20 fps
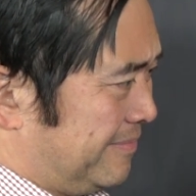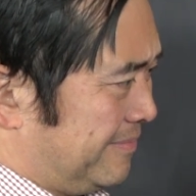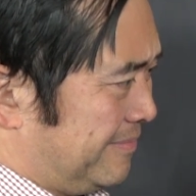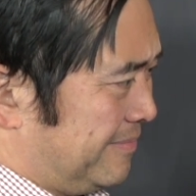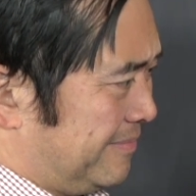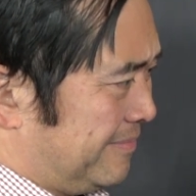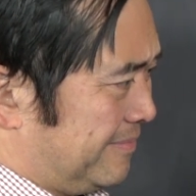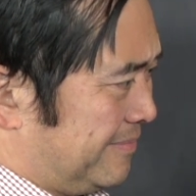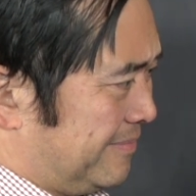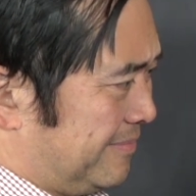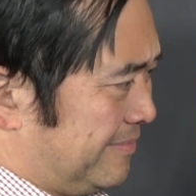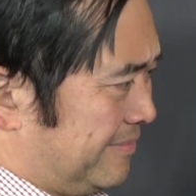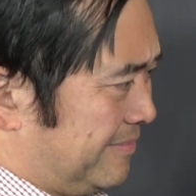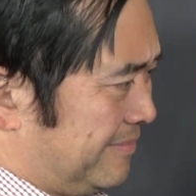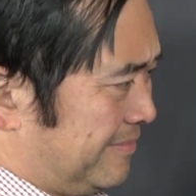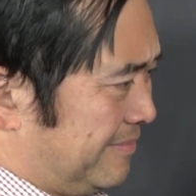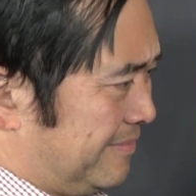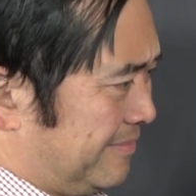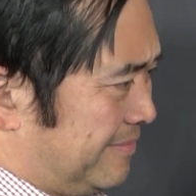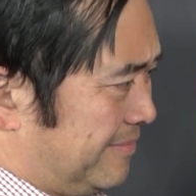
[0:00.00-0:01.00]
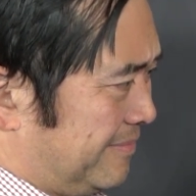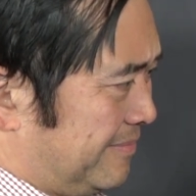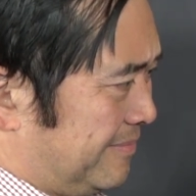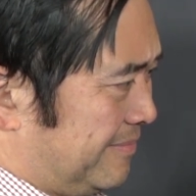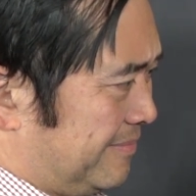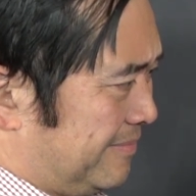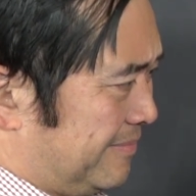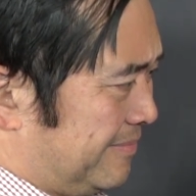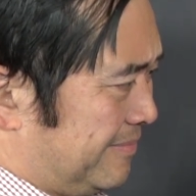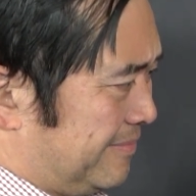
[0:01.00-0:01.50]

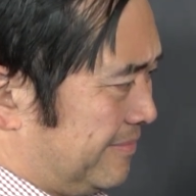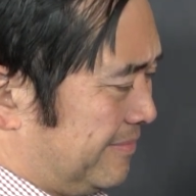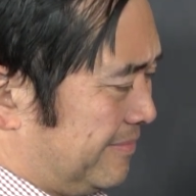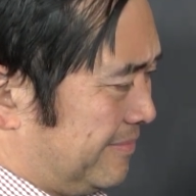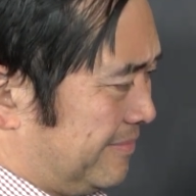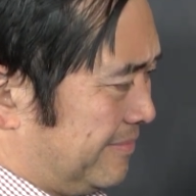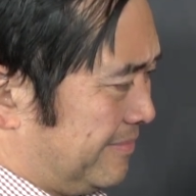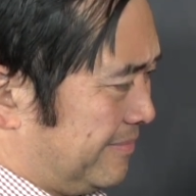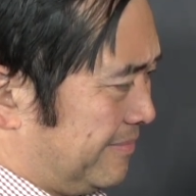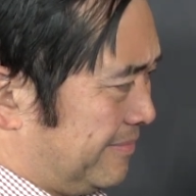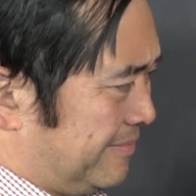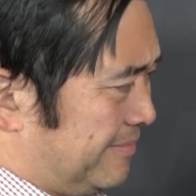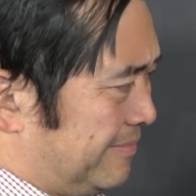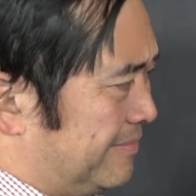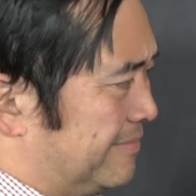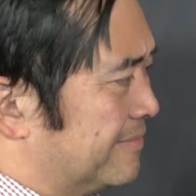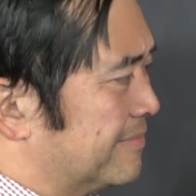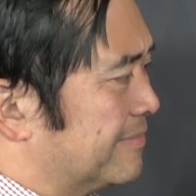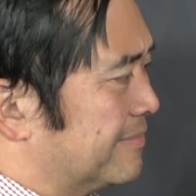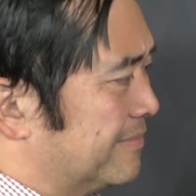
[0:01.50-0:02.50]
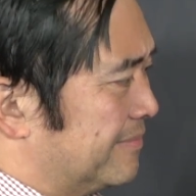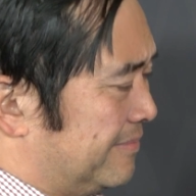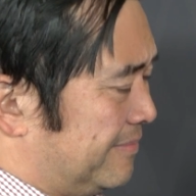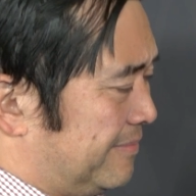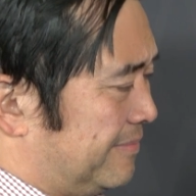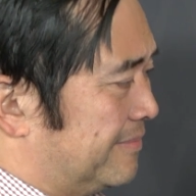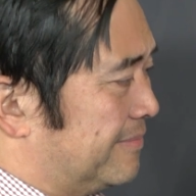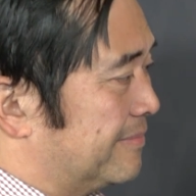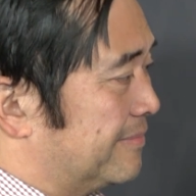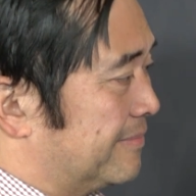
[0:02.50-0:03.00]

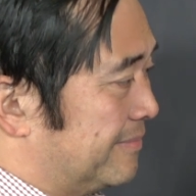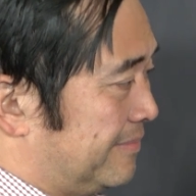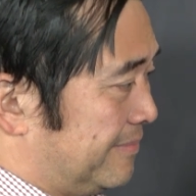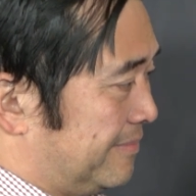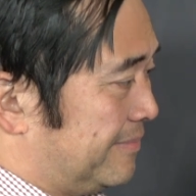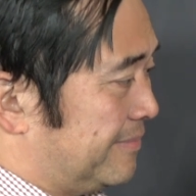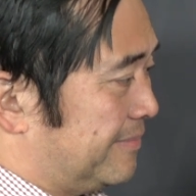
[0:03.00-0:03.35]
(silent)